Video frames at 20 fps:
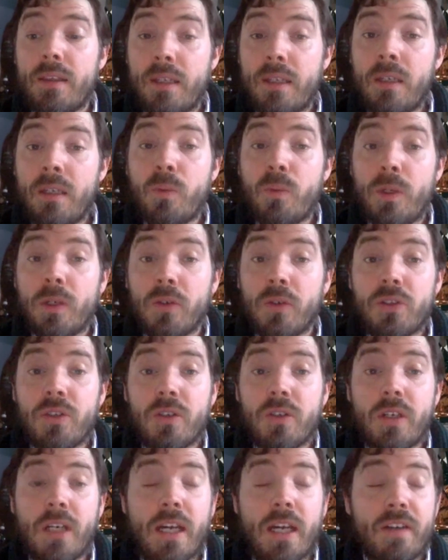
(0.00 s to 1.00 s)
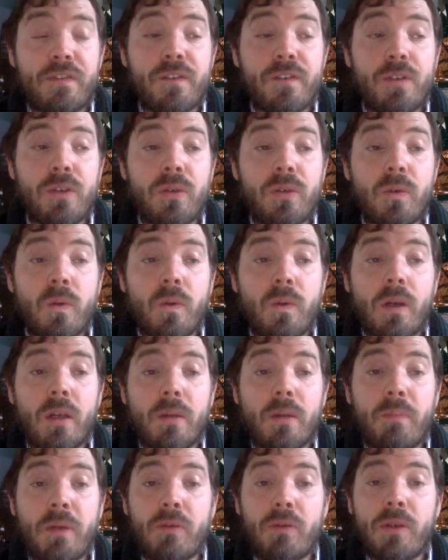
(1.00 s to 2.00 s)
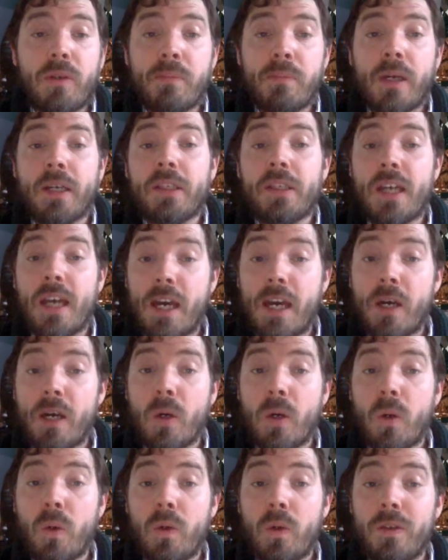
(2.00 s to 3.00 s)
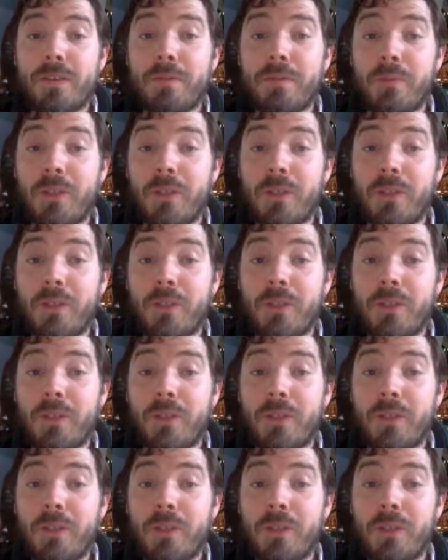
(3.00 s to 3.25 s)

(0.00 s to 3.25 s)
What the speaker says: think we also have to bear in mind how,